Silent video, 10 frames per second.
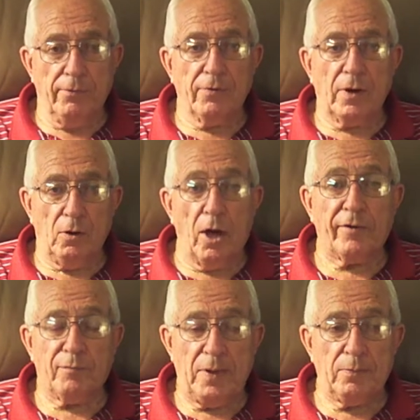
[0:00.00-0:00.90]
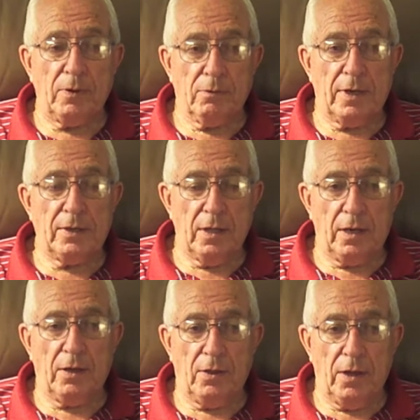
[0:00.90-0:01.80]
a lot of people right then
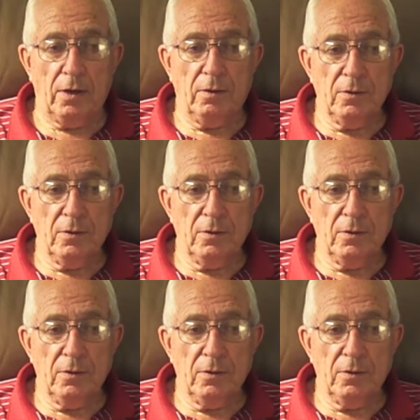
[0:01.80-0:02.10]
and there.